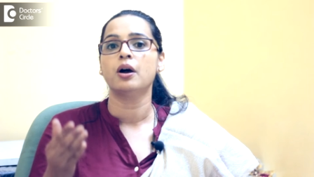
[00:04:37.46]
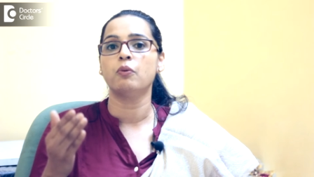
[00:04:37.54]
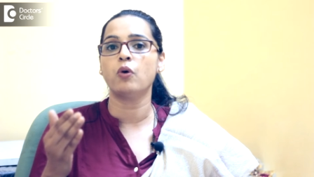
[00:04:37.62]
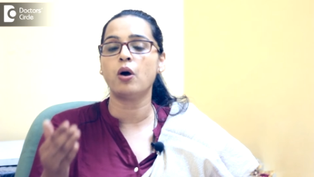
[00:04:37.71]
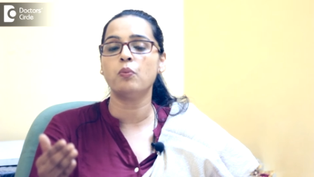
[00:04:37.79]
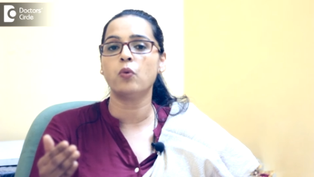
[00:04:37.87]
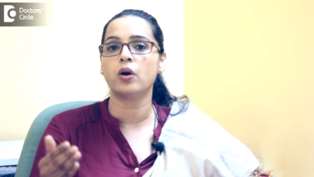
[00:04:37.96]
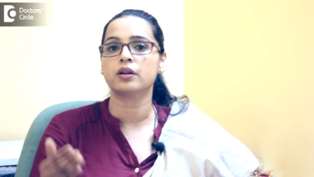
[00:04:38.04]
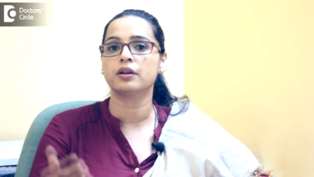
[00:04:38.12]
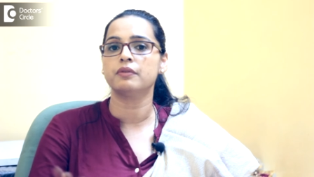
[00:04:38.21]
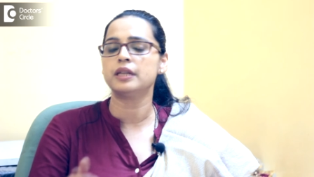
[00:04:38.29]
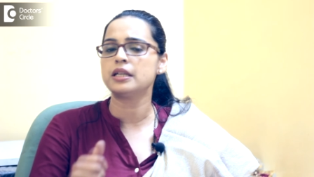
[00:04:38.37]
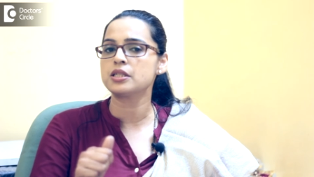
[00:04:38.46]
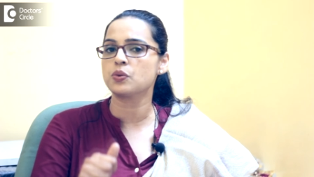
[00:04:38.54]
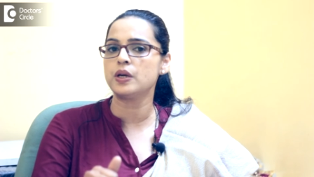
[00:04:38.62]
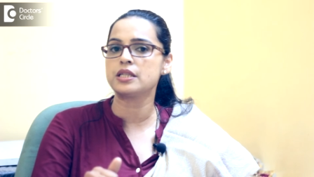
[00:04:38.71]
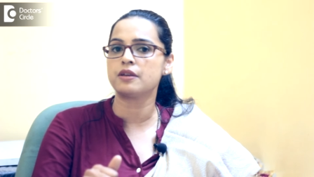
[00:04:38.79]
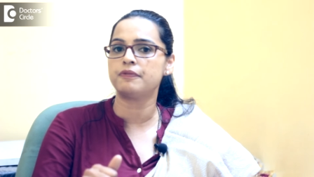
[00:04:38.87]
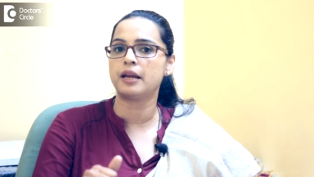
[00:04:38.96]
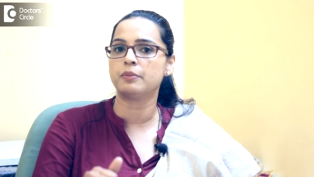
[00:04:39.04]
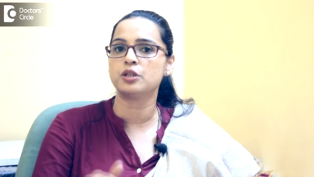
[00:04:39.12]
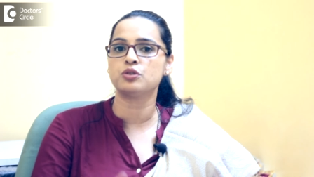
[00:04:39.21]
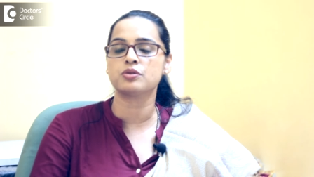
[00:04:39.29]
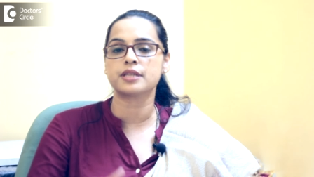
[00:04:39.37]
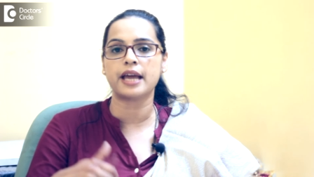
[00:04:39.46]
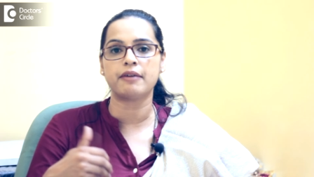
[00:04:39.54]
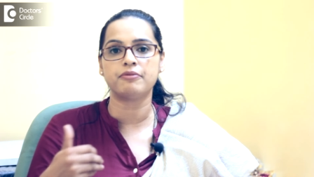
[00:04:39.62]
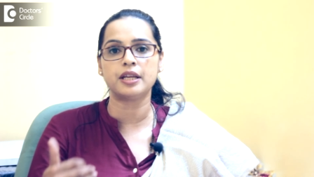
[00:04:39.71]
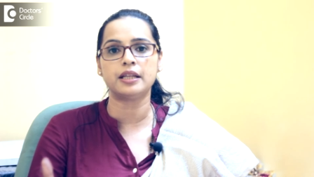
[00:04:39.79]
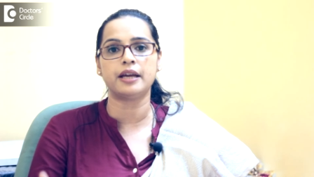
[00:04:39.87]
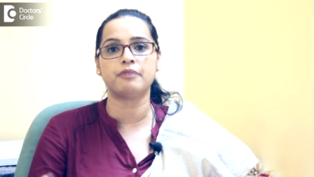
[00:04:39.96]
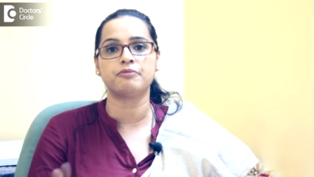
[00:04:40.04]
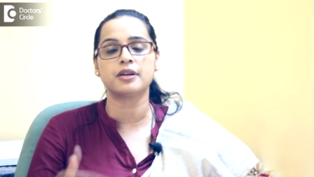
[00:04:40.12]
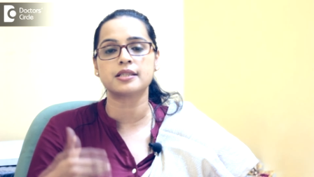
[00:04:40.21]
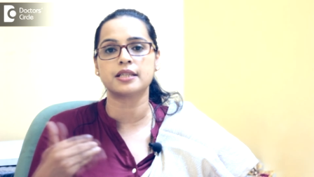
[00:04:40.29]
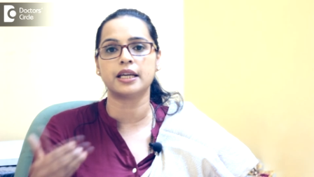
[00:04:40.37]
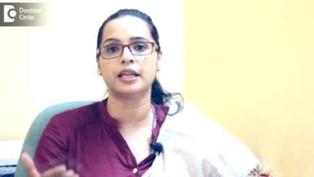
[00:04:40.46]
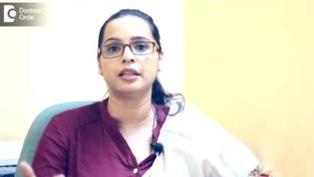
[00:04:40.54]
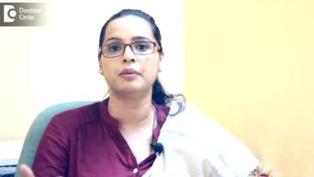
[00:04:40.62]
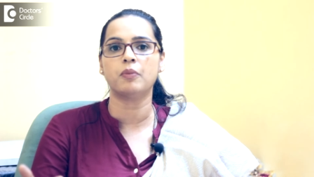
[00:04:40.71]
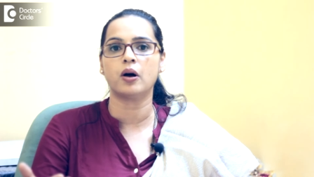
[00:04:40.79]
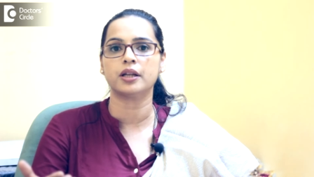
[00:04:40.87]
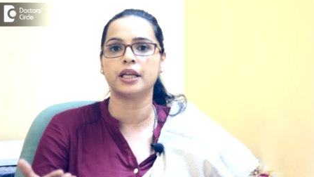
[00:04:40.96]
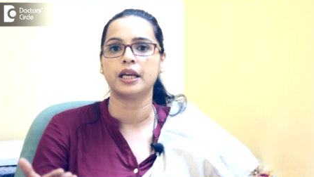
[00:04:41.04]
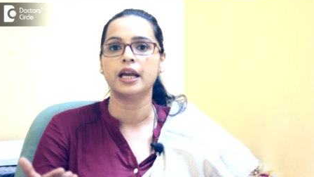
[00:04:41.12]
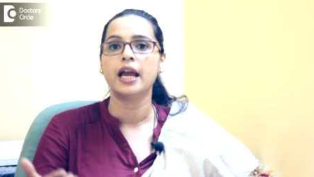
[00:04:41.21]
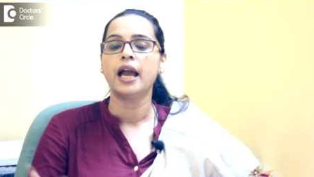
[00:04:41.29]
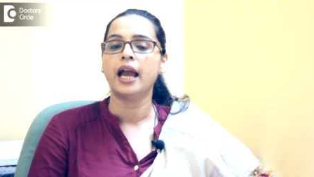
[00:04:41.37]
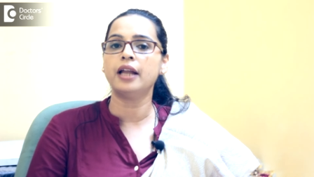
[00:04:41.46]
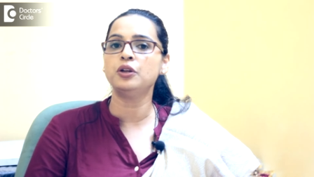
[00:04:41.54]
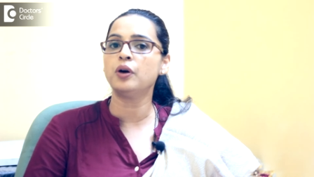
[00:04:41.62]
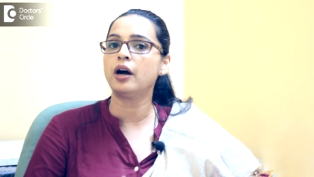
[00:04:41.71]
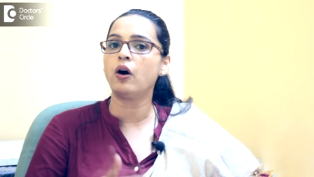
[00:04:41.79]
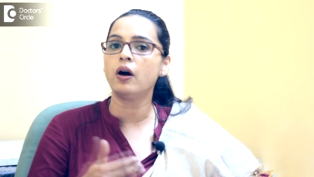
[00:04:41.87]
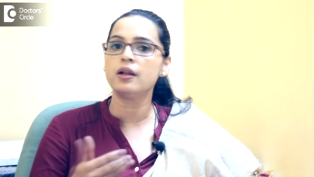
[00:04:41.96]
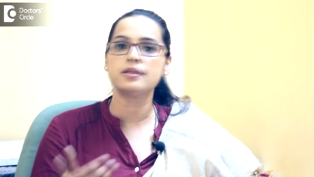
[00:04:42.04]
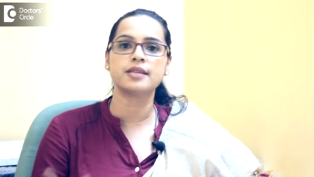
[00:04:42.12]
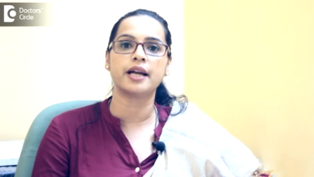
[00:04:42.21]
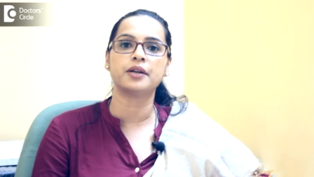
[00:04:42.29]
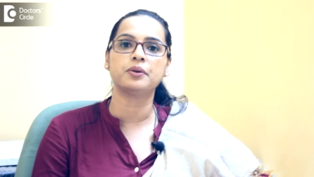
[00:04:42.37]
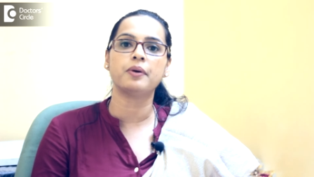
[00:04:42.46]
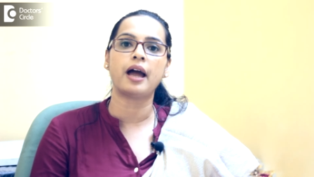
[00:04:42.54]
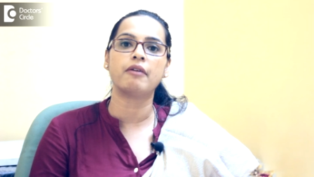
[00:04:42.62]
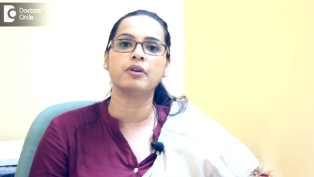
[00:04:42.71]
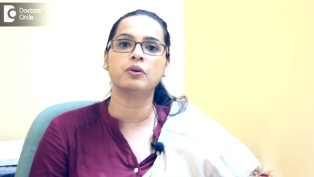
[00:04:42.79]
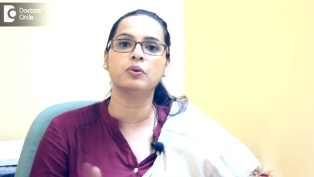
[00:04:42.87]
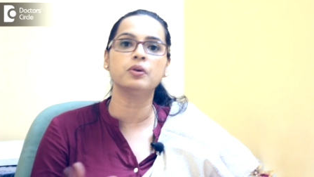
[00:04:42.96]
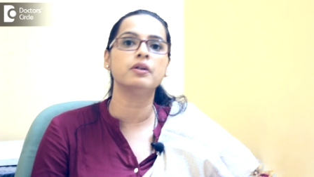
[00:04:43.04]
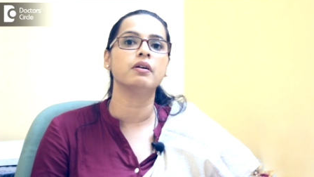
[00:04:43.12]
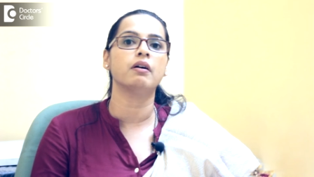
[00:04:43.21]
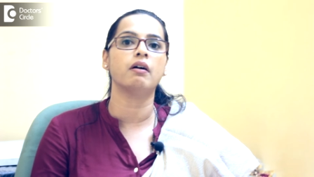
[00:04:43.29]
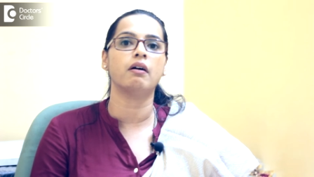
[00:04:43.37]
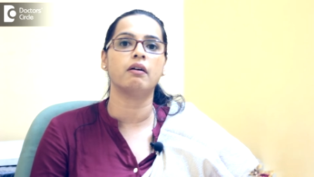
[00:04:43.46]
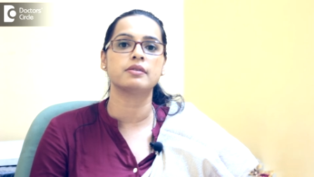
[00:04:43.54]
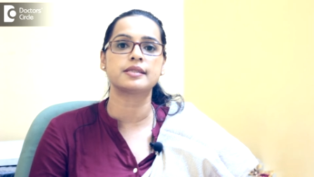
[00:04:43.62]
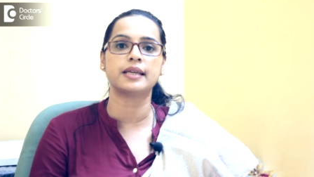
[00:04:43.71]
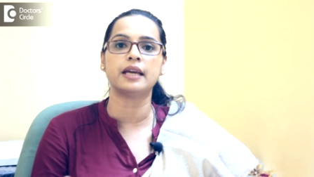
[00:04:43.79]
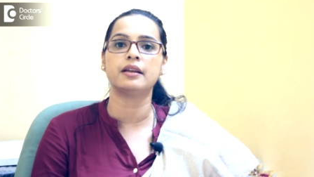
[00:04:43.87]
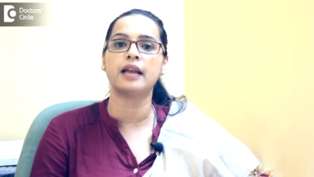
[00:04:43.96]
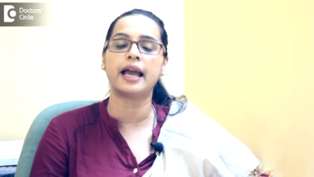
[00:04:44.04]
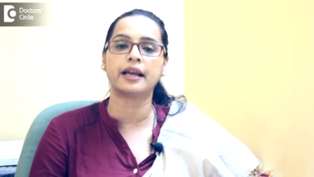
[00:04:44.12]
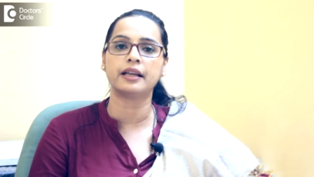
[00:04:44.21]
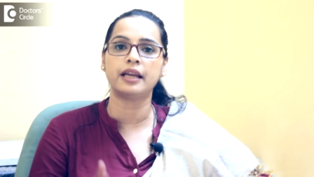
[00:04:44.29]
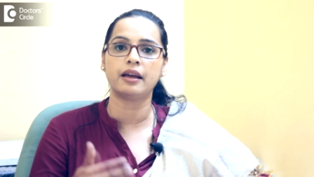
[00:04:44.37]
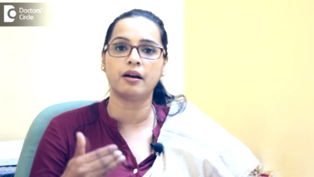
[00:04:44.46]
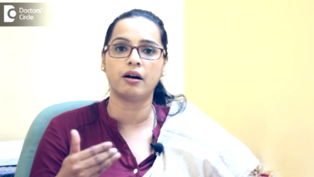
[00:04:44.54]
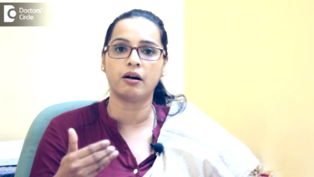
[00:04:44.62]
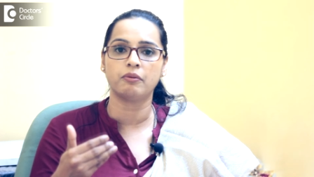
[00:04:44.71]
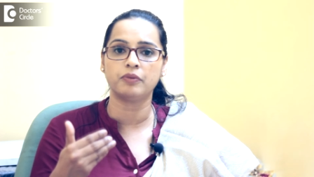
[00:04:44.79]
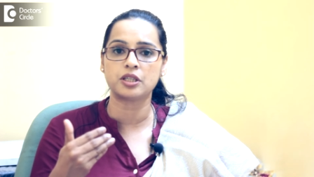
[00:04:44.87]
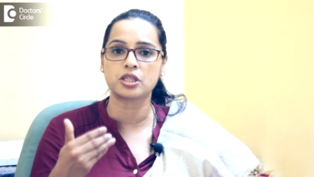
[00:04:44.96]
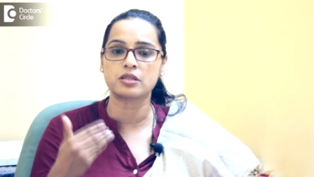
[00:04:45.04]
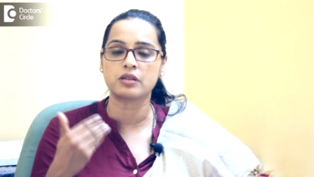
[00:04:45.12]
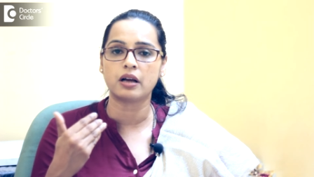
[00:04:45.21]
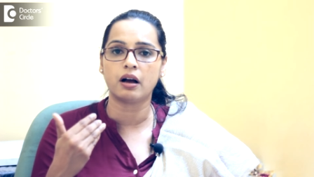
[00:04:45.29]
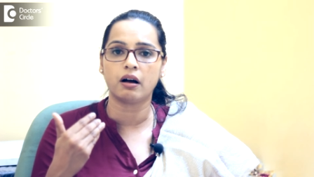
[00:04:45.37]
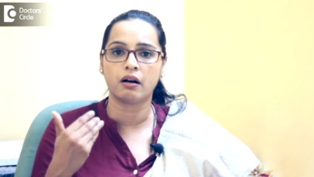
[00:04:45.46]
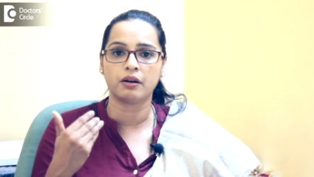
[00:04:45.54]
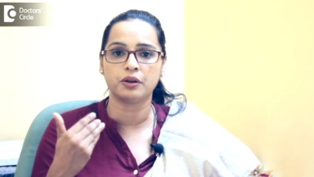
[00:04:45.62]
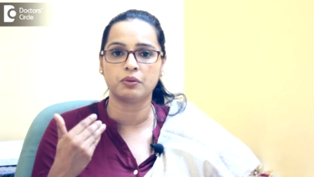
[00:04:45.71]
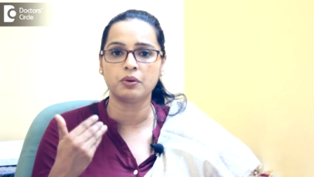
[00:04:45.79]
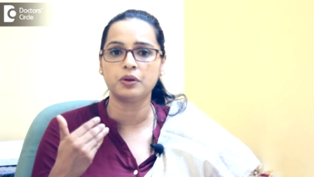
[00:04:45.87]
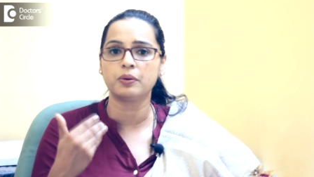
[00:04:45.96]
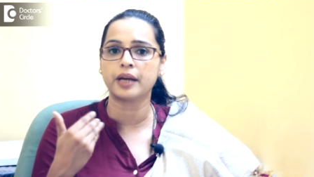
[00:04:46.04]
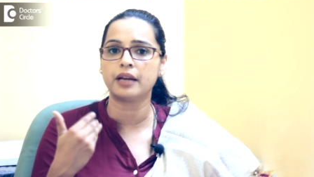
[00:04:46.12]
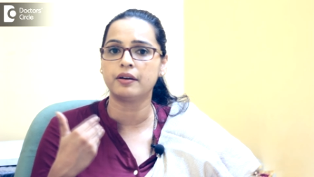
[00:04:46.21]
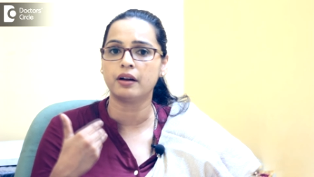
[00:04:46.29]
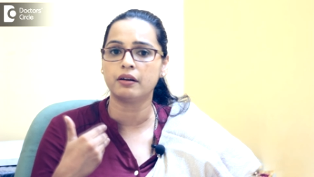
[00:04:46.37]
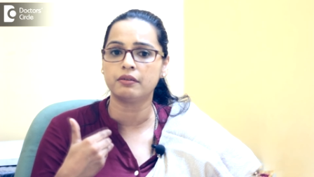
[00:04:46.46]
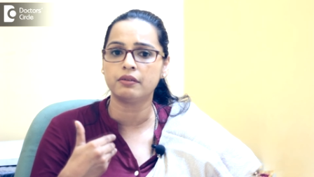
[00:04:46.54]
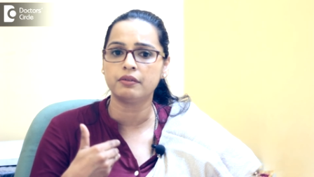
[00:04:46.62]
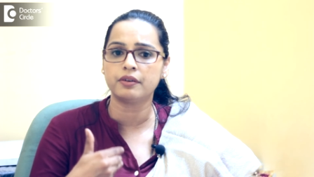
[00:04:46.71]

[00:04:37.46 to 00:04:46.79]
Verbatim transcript: warm water with a squeeze of lemon juice every day first thing in the morning and you are all set to have a good uh, skin acne uh, which is uh, you know you can uh,